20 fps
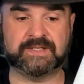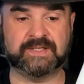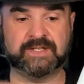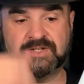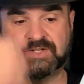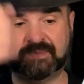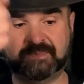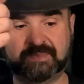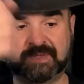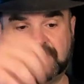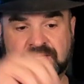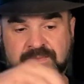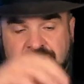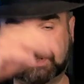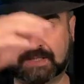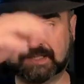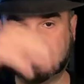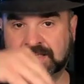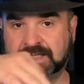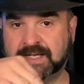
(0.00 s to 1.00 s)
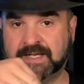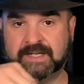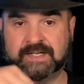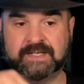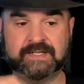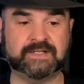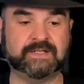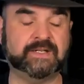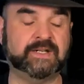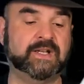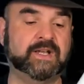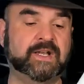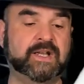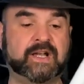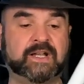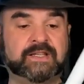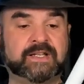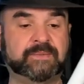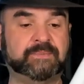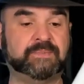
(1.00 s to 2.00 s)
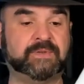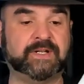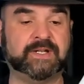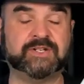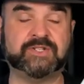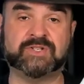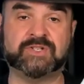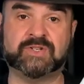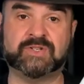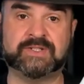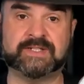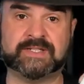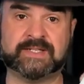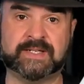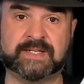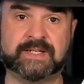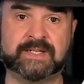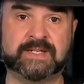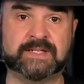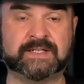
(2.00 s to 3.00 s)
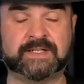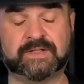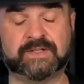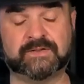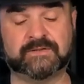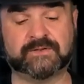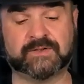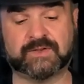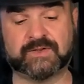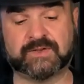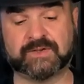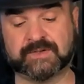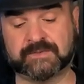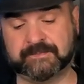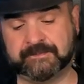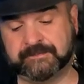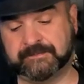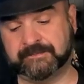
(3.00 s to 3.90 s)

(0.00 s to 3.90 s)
They should be completely hidden and that blade should sink in a little further.